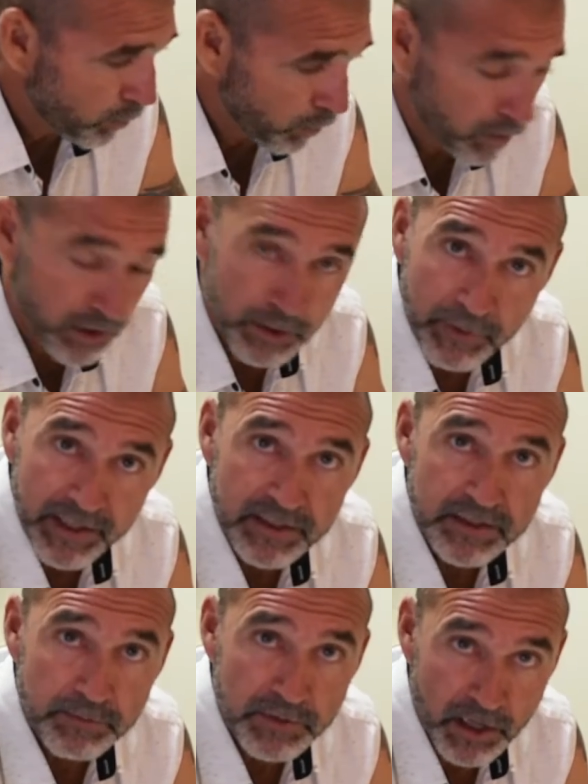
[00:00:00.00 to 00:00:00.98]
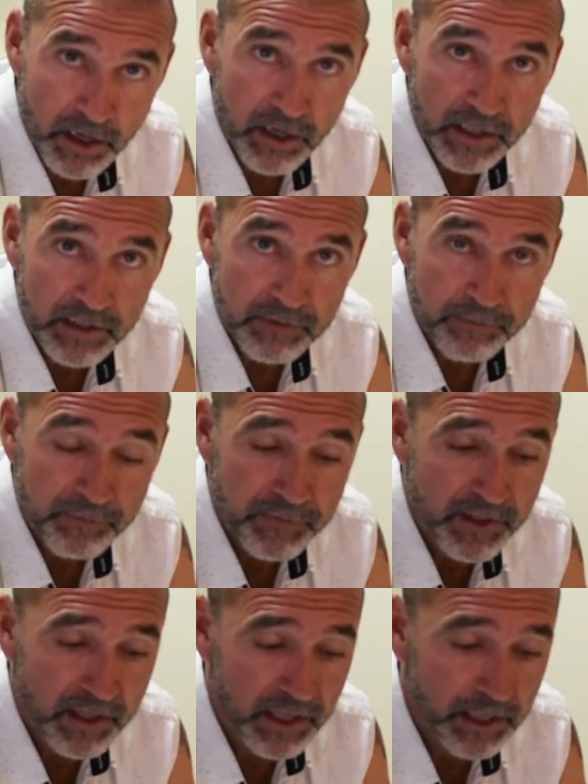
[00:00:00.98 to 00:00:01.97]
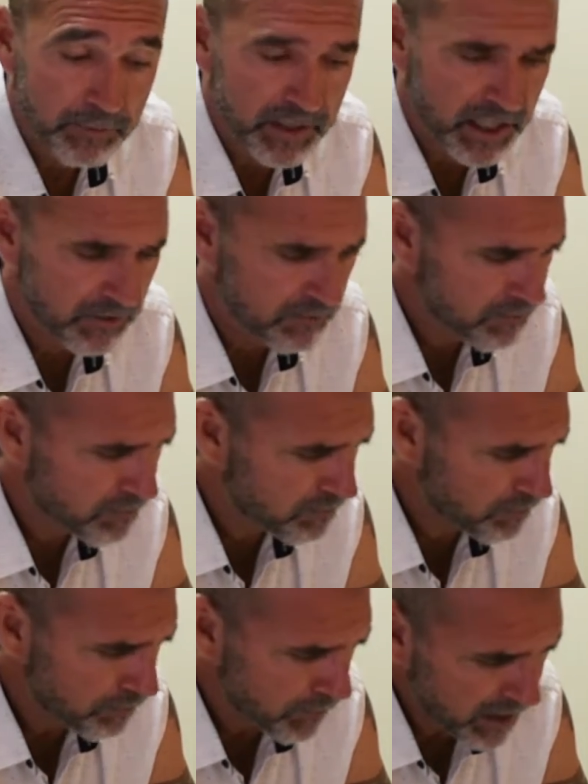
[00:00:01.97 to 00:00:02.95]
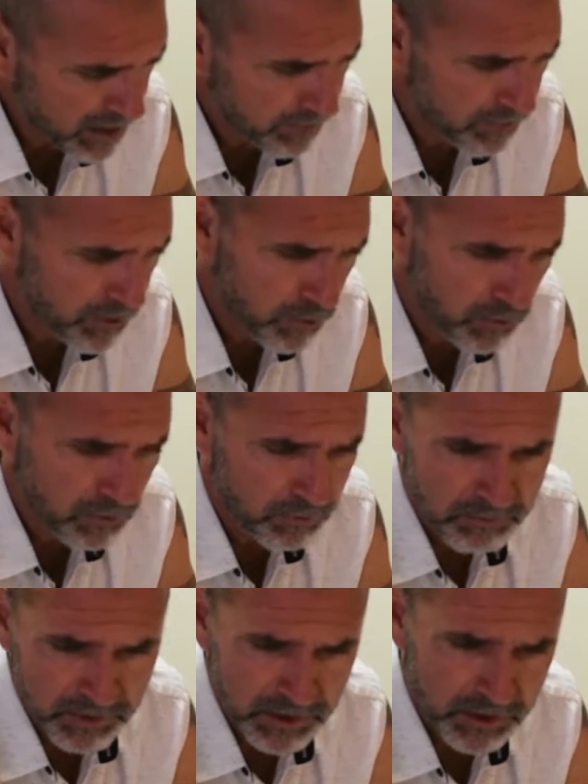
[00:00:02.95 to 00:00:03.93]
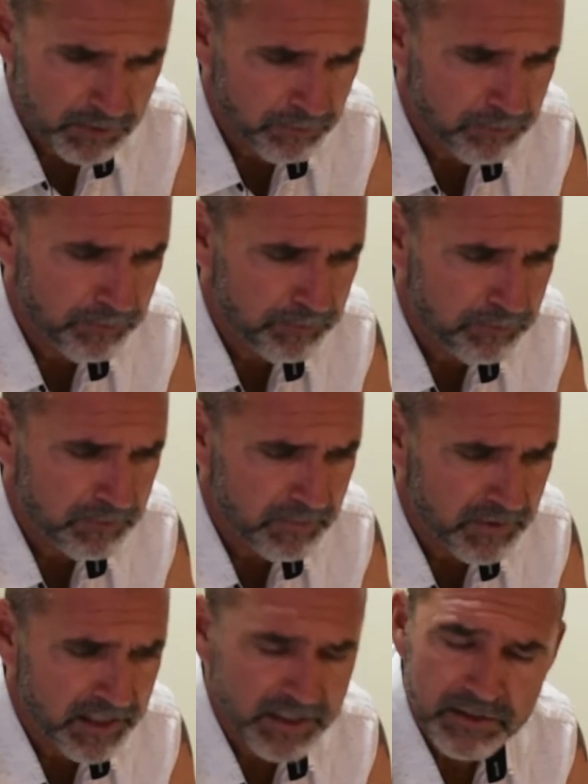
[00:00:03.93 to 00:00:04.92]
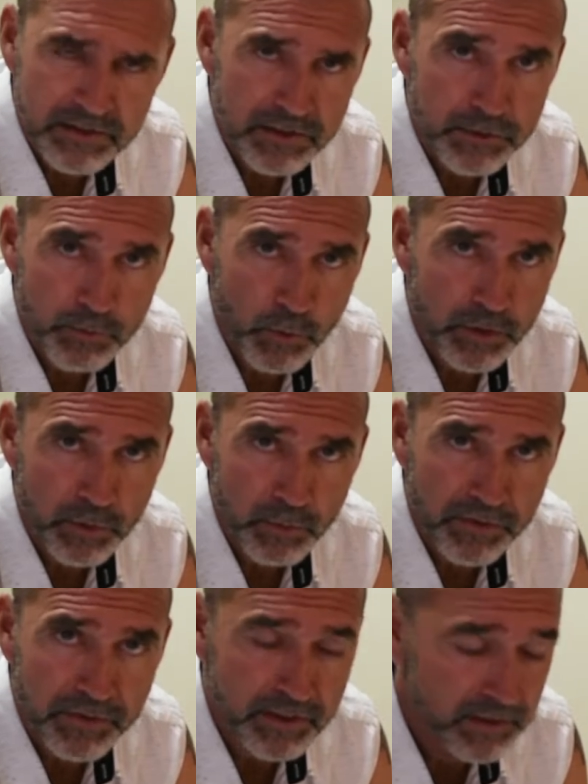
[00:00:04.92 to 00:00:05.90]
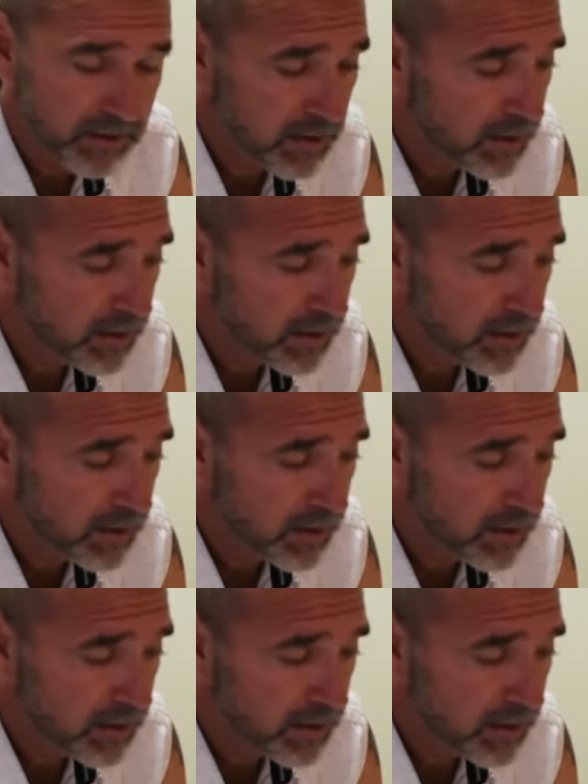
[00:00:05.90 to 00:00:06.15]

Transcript: we're going to make some naan. And I've made a few little things this morning with it.